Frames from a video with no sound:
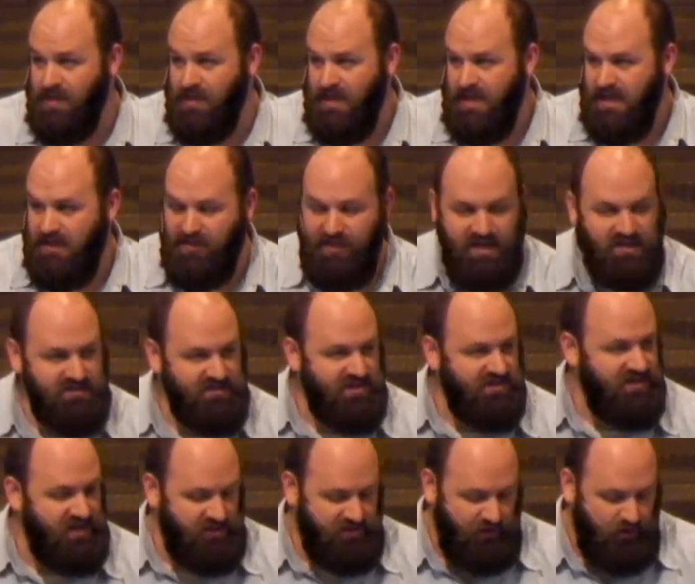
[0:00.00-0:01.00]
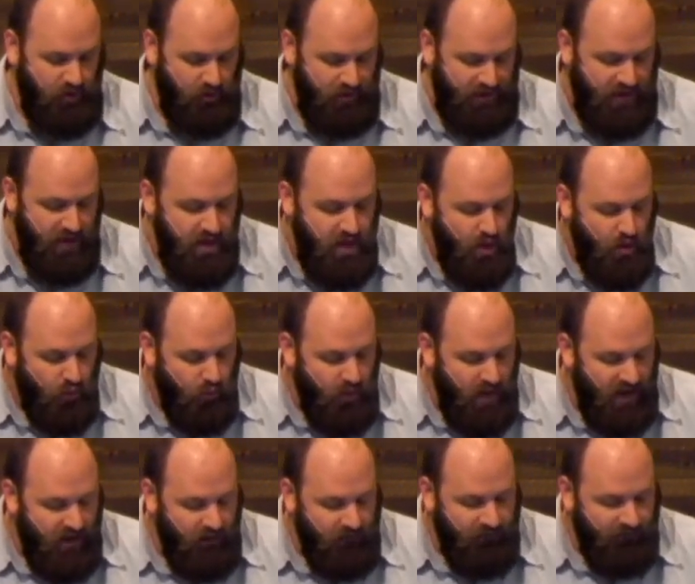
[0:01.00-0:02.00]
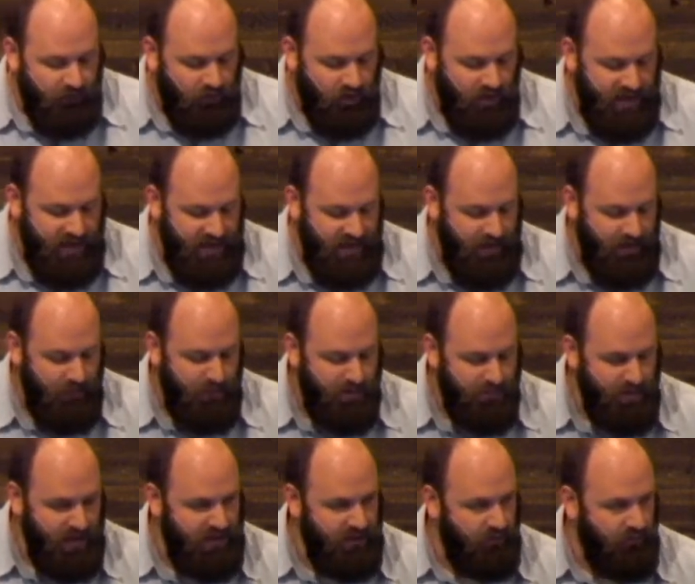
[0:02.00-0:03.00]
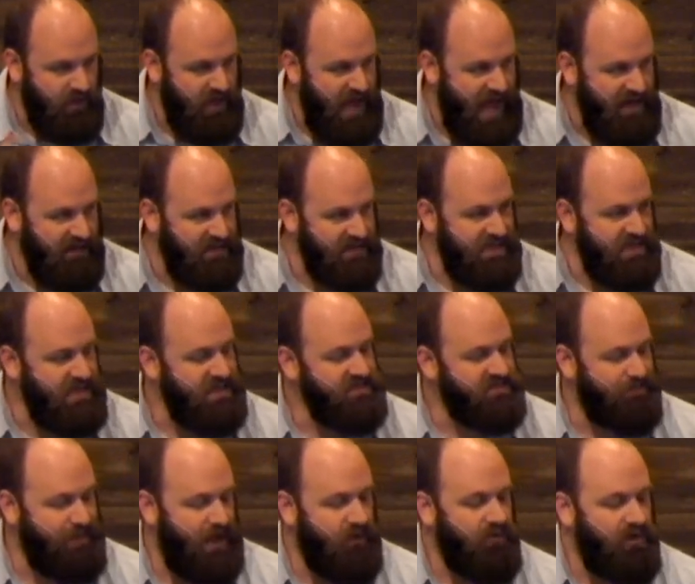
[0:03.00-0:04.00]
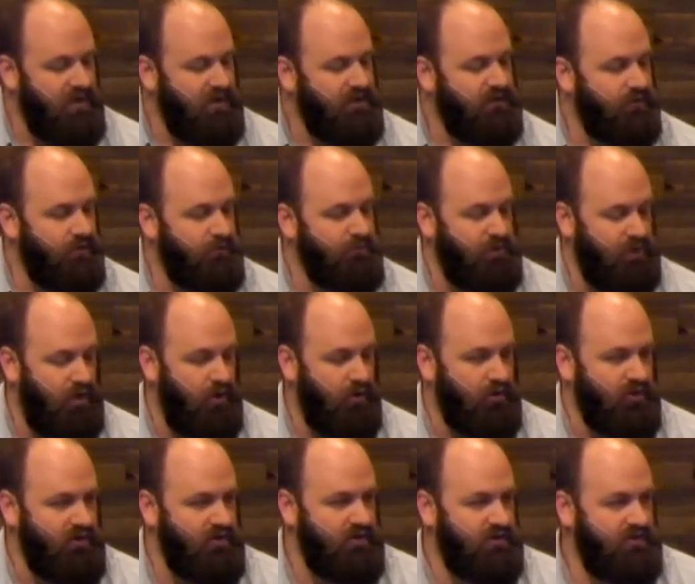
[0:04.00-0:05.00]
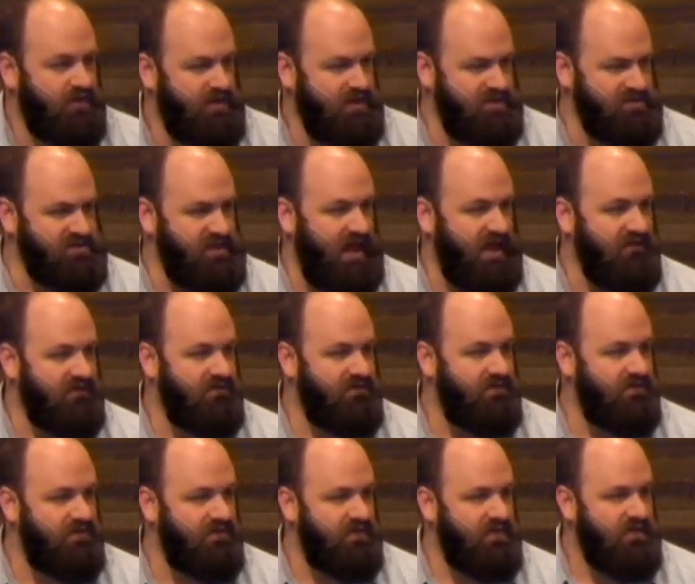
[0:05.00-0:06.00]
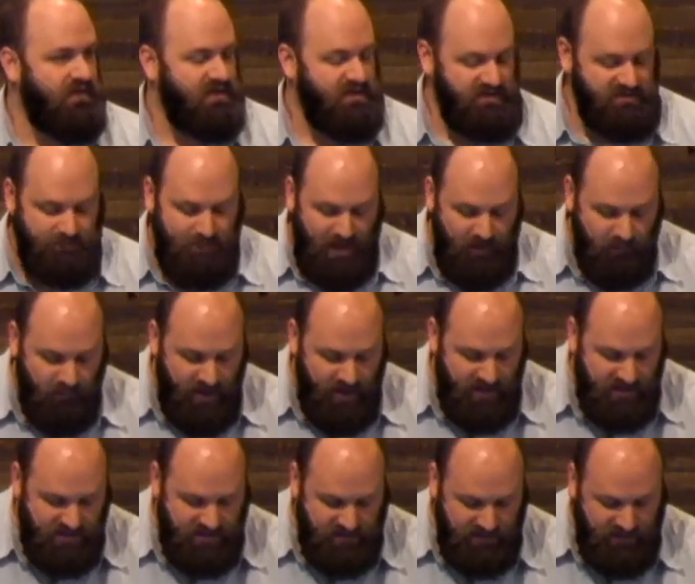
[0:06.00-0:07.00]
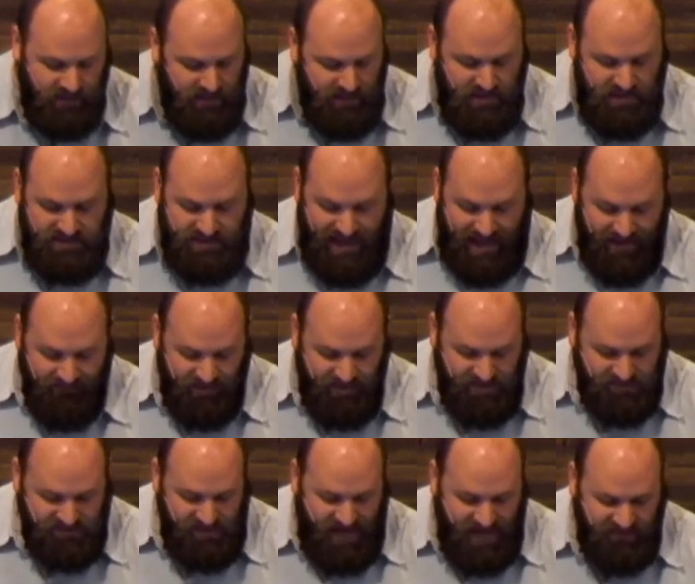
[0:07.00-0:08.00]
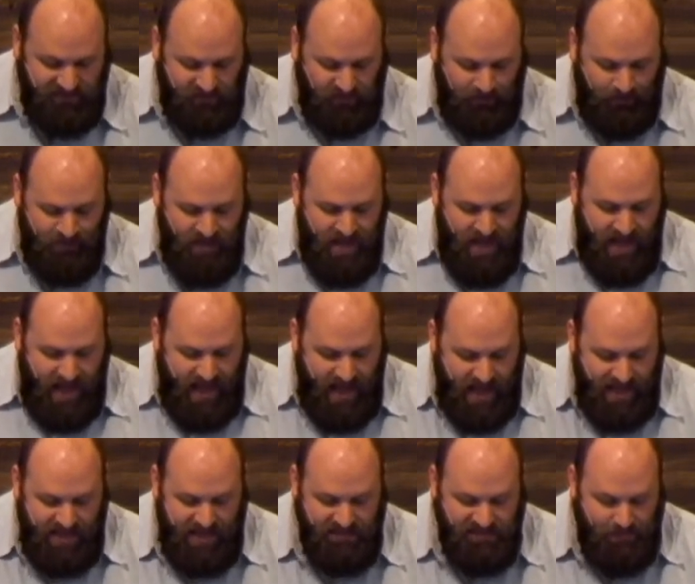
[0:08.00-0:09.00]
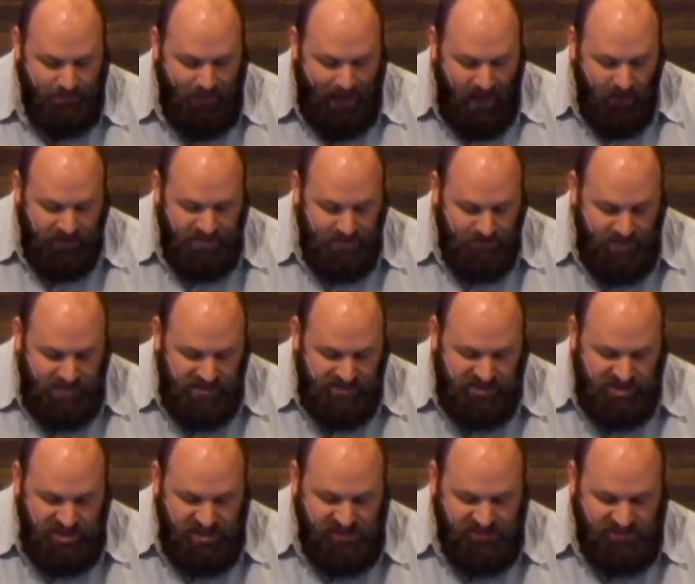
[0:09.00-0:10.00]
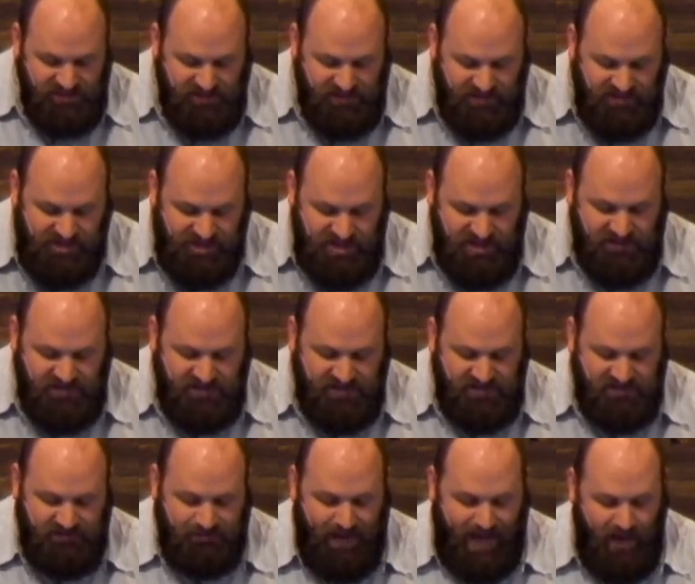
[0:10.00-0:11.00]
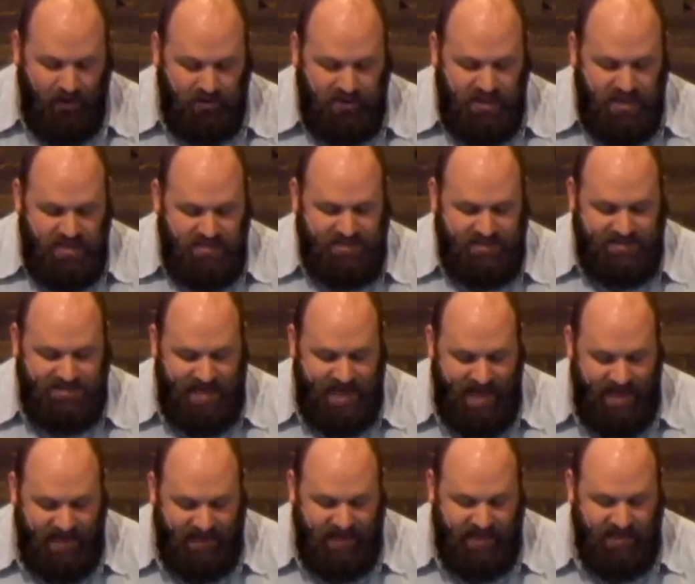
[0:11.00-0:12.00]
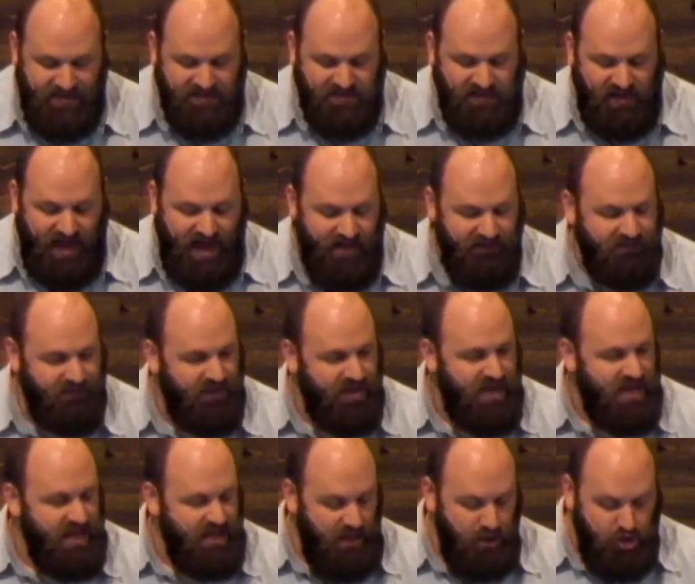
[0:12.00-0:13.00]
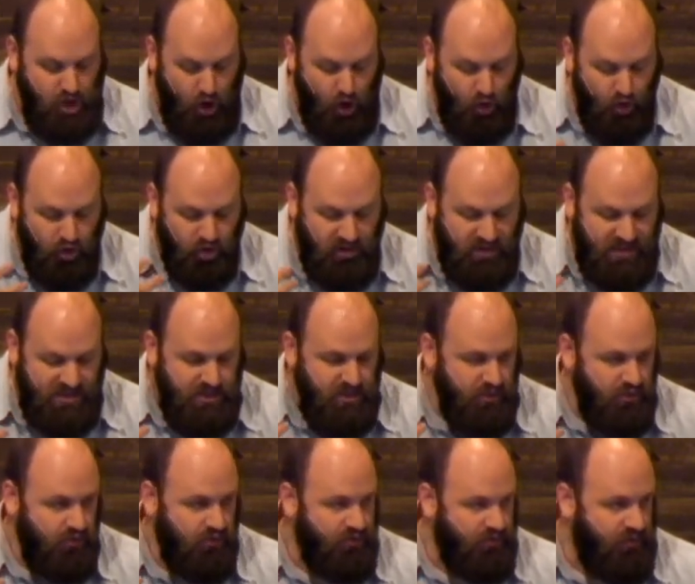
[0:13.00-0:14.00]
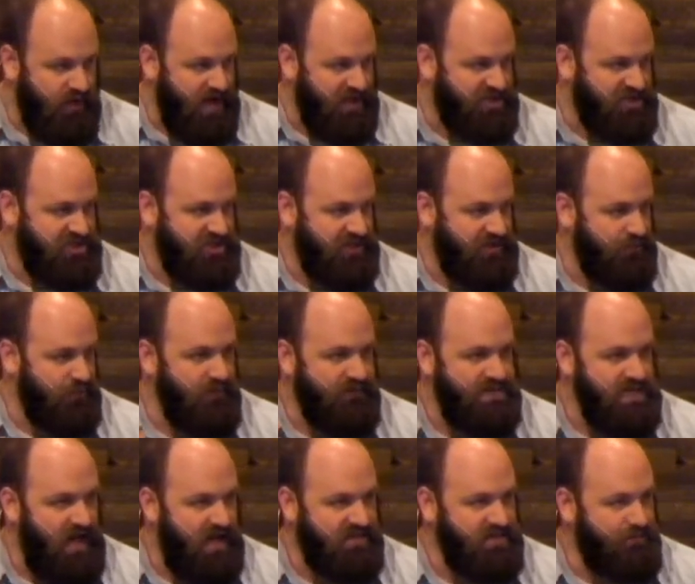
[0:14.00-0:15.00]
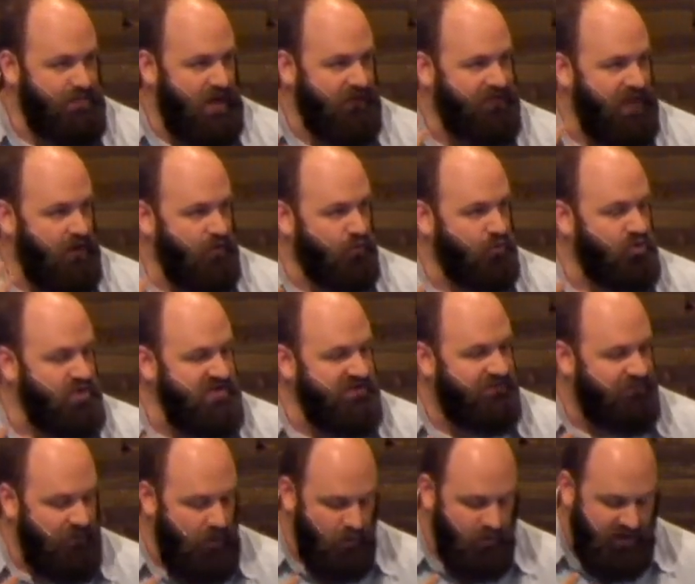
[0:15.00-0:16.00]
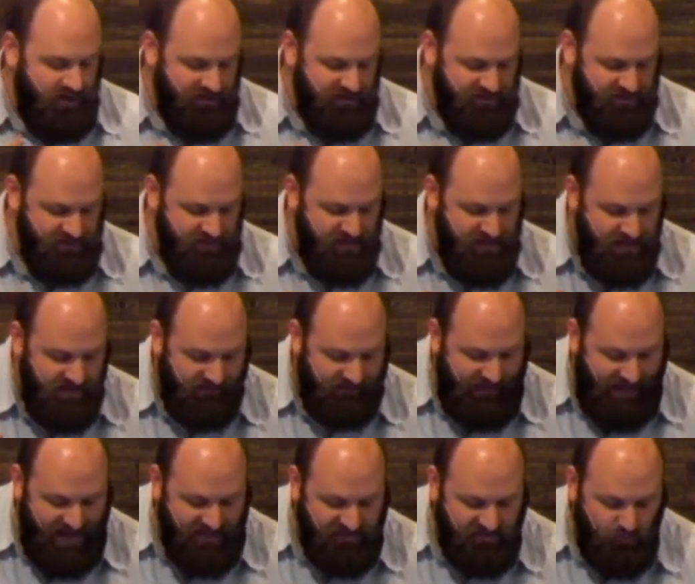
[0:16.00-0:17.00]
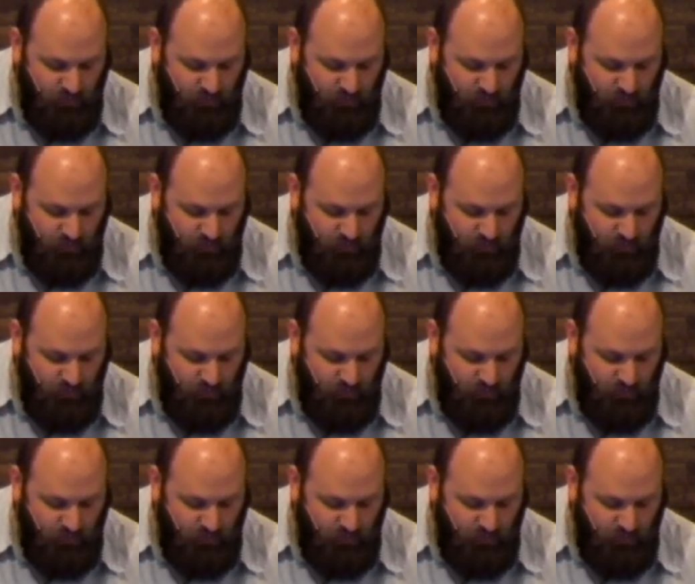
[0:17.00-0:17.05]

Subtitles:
He thinks that things are going well for him, but in reality, he's about ready to implode in his life. He's about ready to have a disaster, and he's about to meet Jesus, and Jesus is about to take his life in a totally new direction, and we've talked about that refocus last